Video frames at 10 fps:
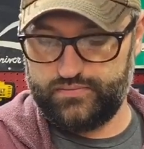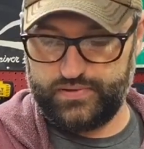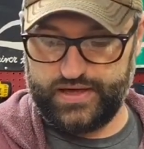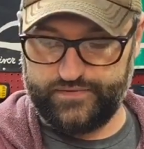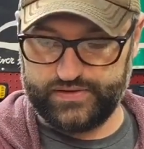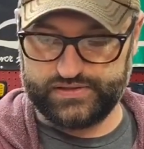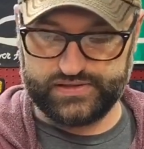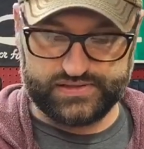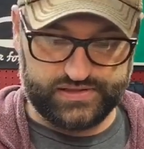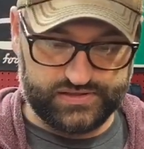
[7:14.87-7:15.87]
half inch
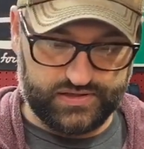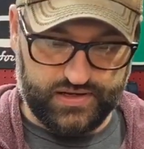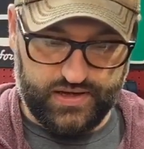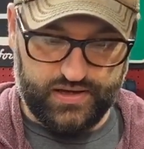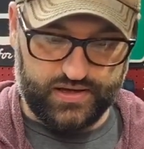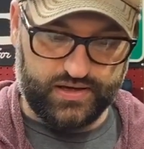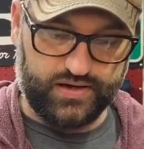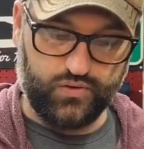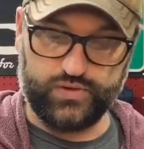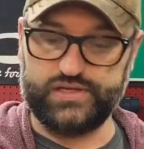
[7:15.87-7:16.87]
extension, uh,
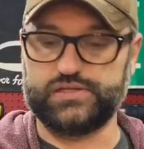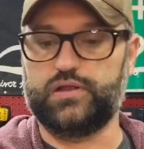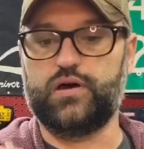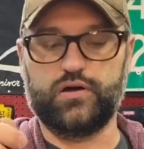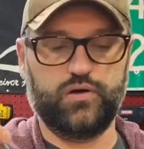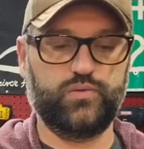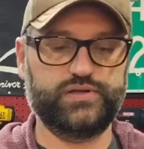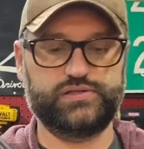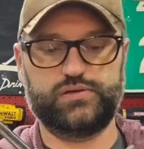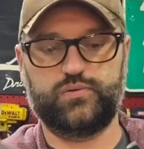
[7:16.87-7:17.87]
or these longer
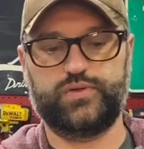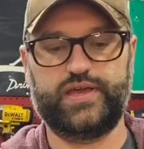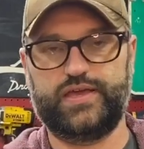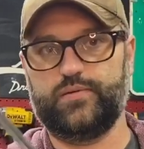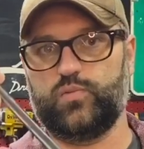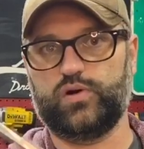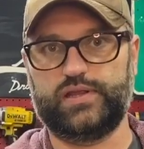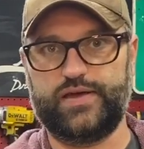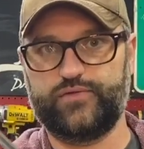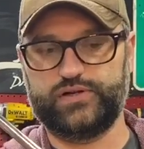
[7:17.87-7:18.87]
ones where they get more
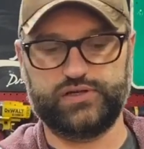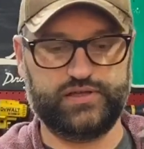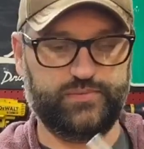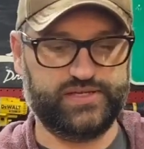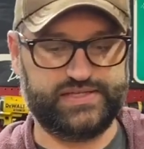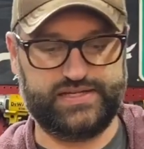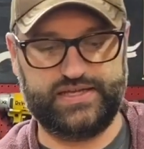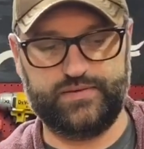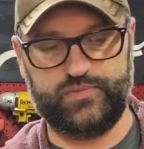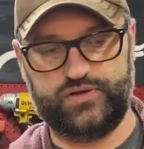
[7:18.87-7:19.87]
leverage on them as they
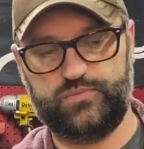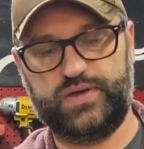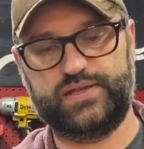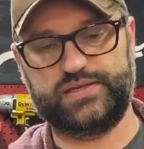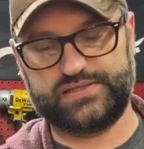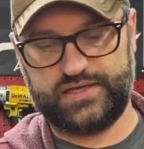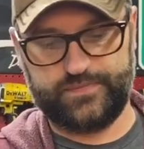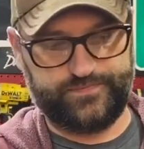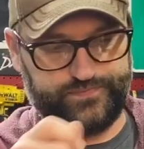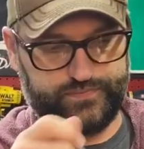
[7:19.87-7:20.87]
tip. When you pick this
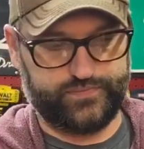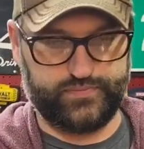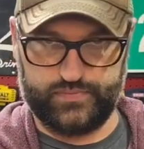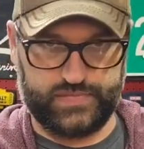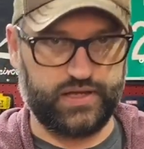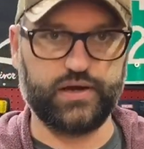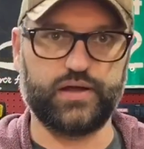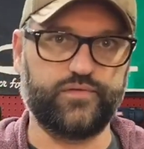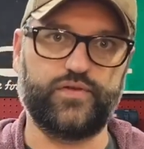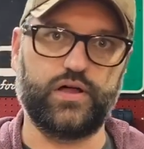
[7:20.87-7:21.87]
up, they're going
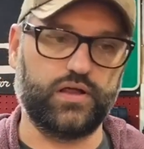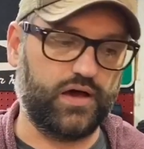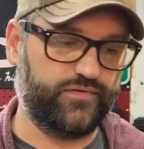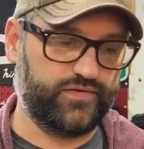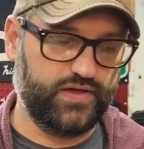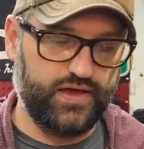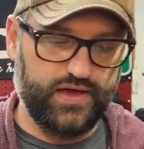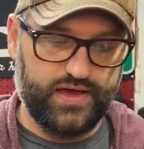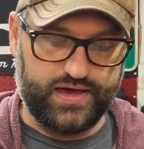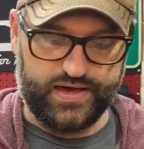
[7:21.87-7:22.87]
to fall.
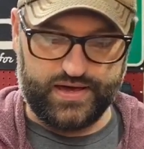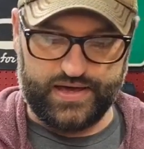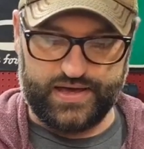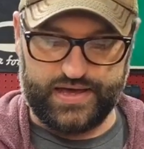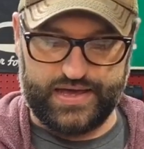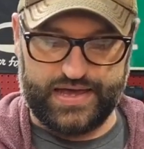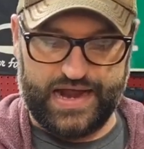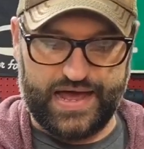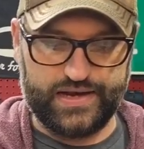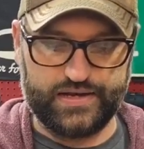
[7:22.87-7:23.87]
and
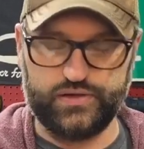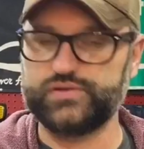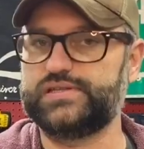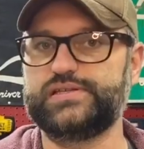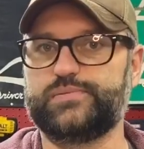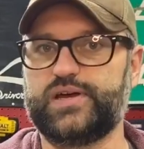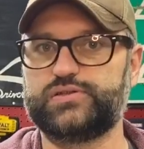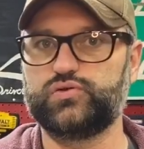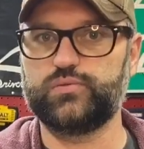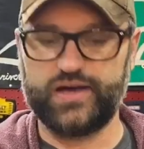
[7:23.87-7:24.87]
I didn't use these in my
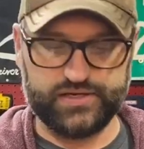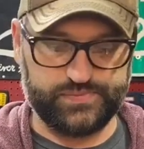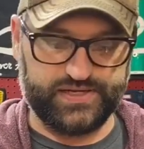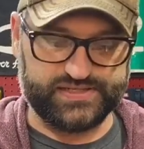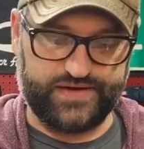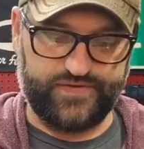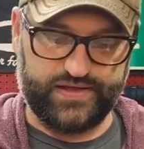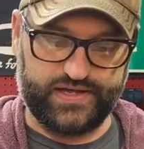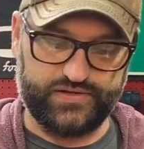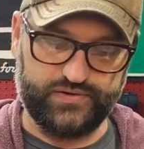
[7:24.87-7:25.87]
toolbox because I
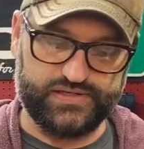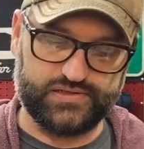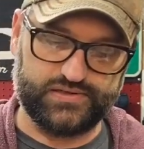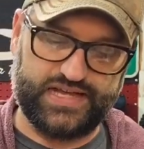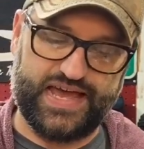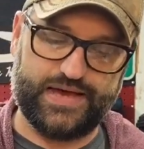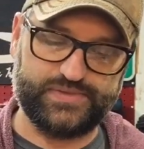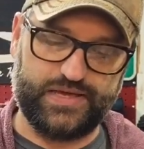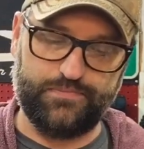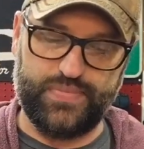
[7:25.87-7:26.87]
found that too. These little tabs
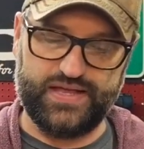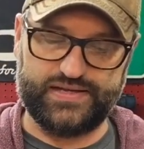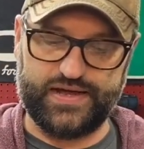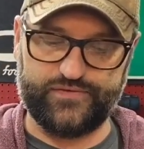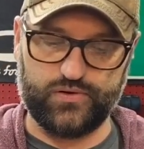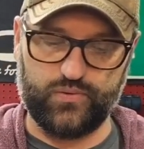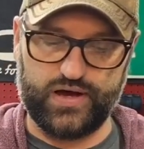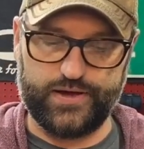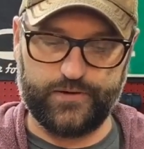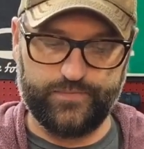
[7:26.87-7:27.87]
get bent after a
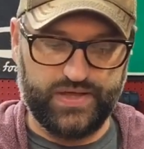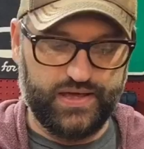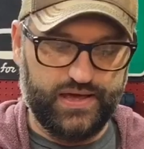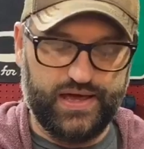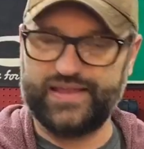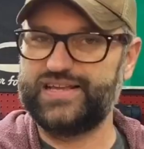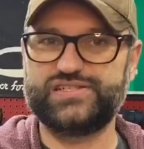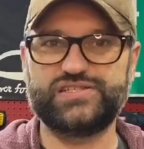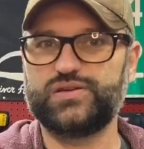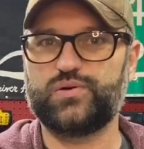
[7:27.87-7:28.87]
while and they
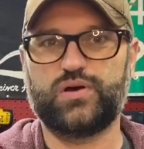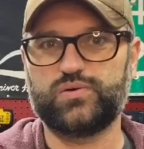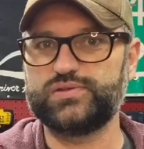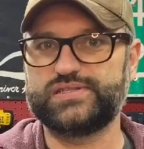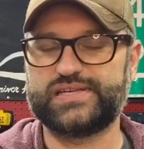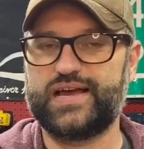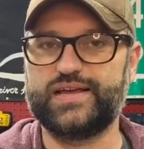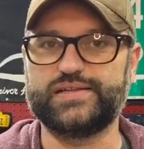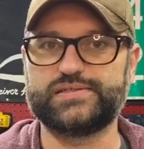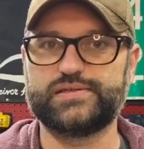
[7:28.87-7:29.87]
just don't hold the
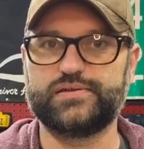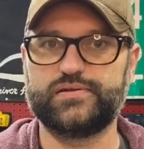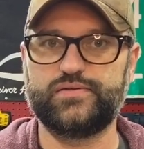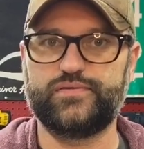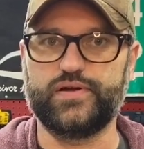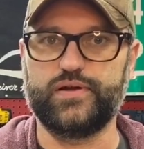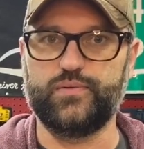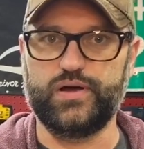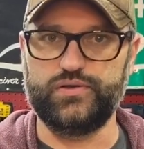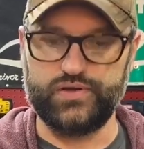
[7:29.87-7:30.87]
sockets very
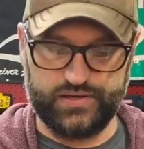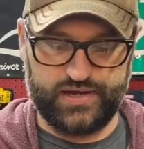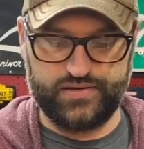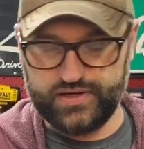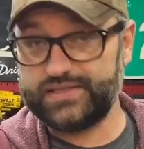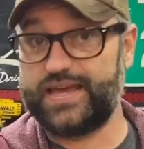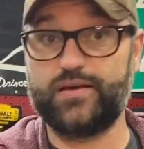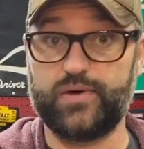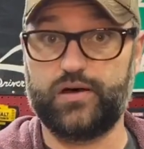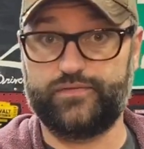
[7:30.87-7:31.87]
well. You can, now you can take
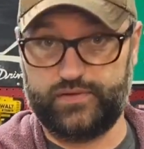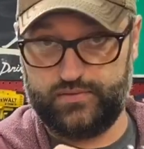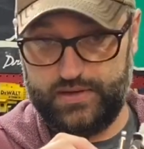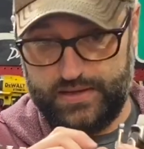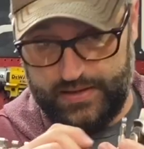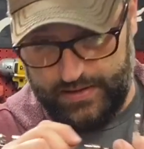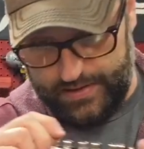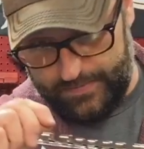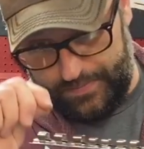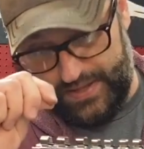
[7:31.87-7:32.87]
them off and
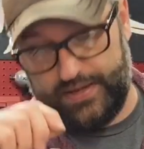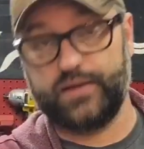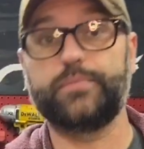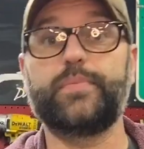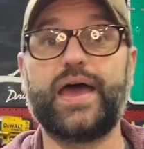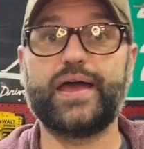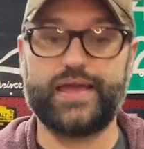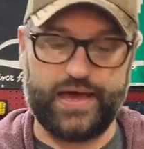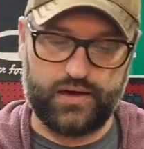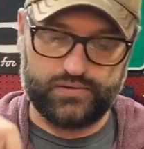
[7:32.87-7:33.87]
bend them back
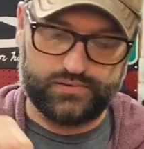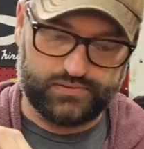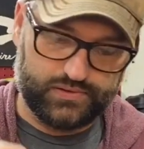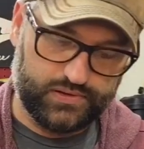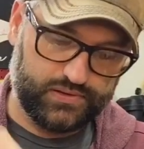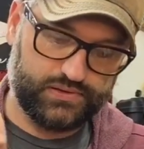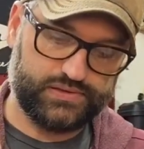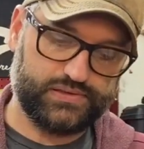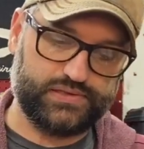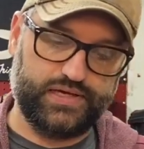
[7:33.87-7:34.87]
out and
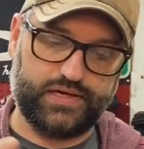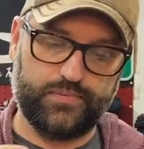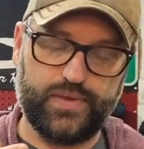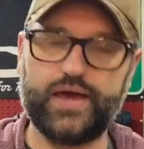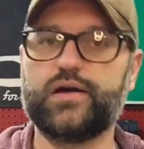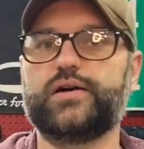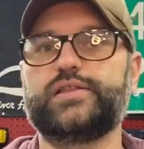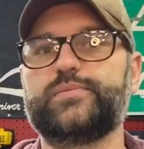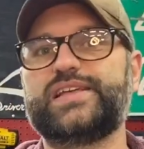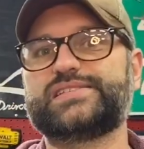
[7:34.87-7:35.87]
stick them back on
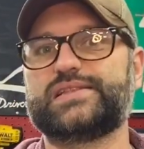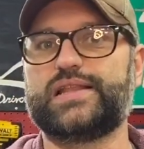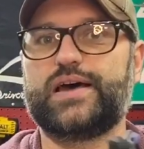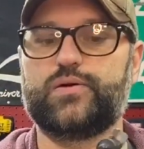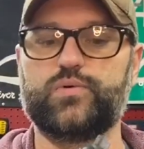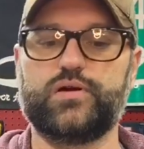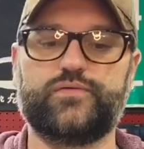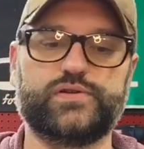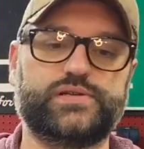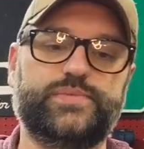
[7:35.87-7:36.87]
there. But that's a lot of work
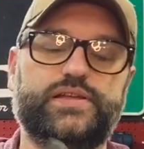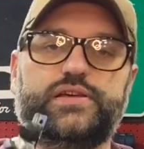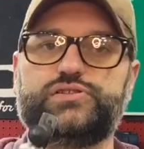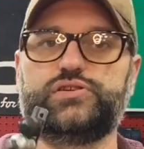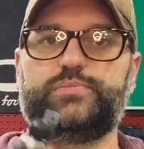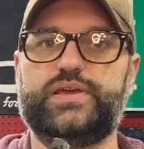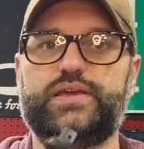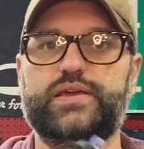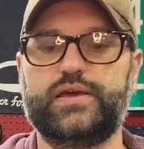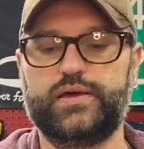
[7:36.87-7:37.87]
for something that should
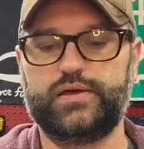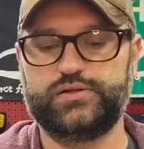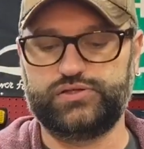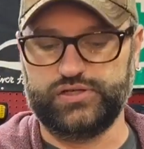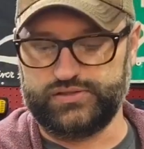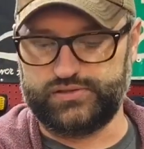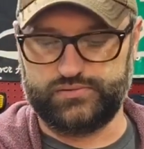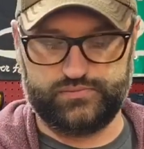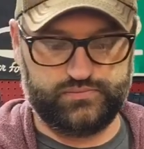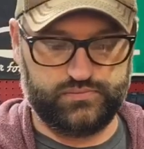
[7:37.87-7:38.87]
be just
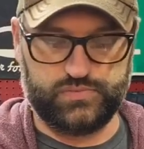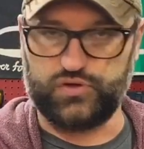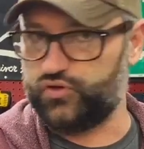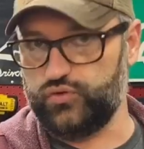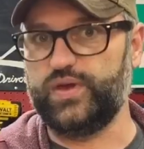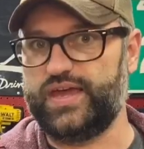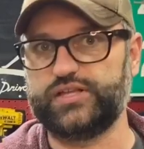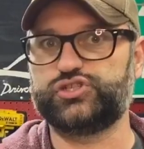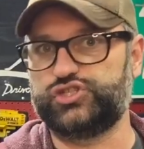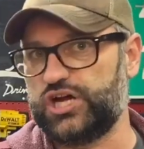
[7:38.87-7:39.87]
doing
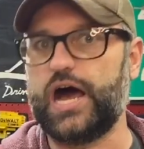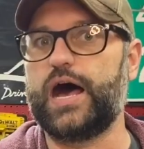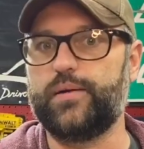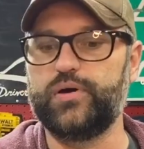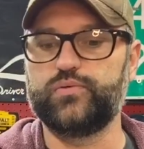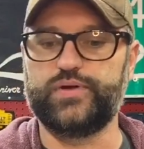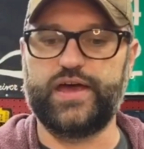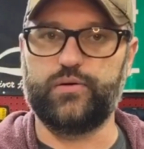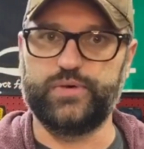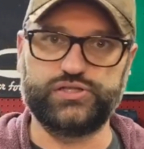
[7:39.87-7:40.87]
its job
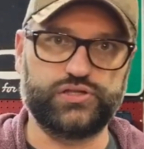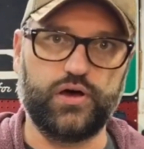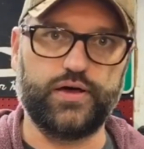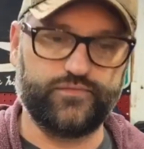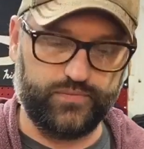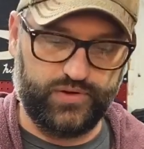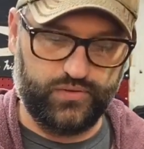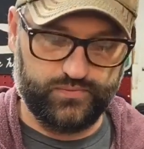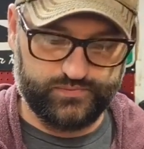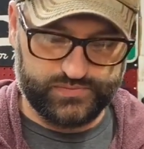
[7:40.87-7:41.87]
without much thought from you.
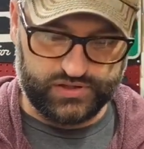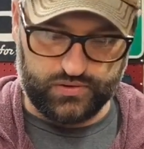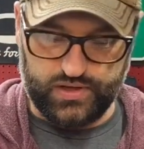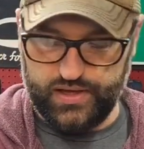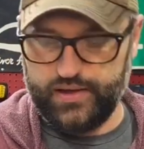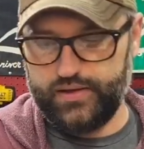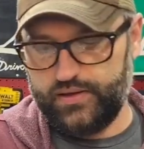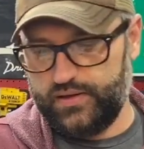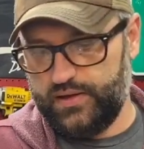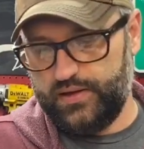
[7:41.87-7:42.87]
So
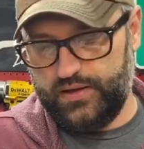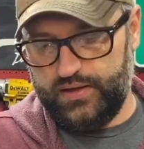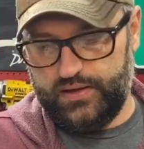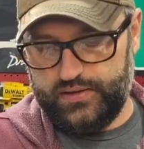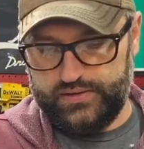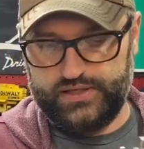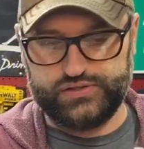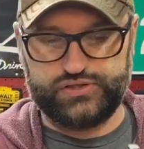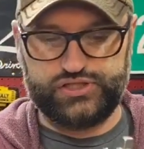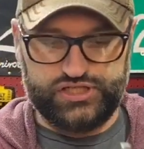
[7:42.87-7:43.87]
these
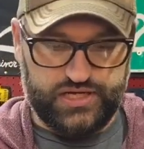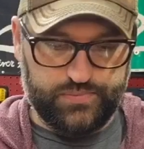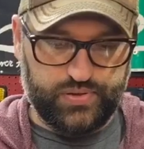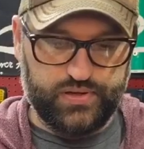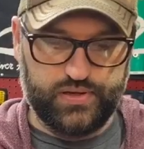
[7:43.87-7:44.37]
are cheap.